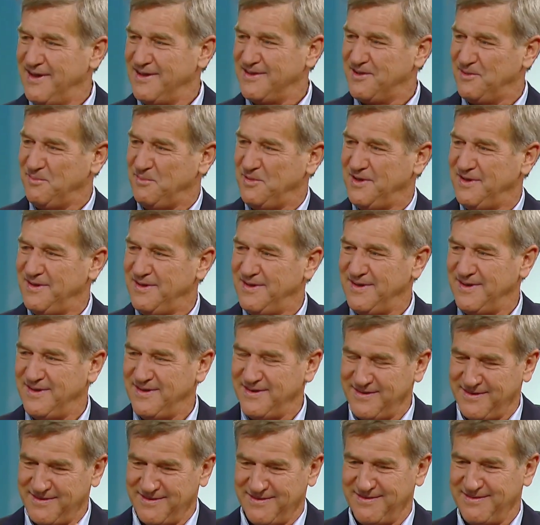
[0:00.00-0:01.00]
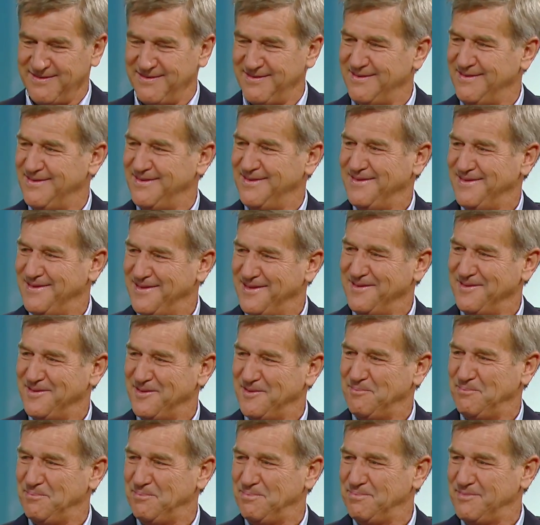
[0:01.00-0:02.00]
want that to be the the,
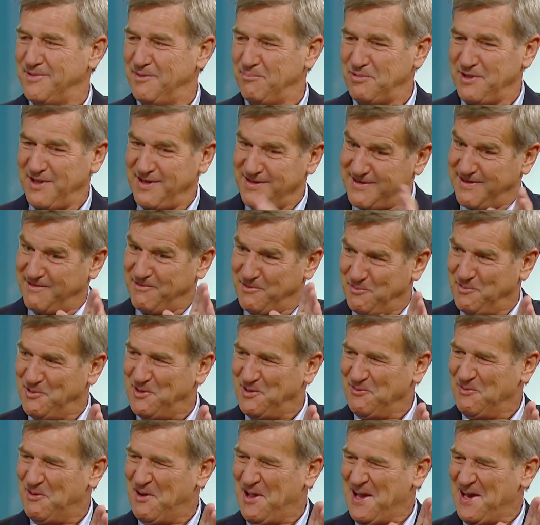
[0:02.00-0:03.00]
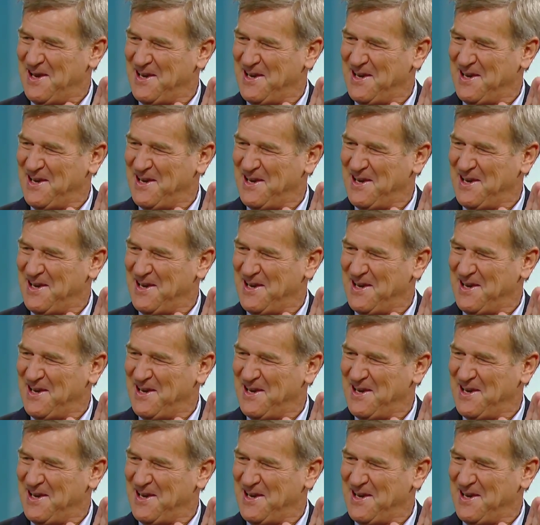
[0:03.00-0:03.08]
the place everyone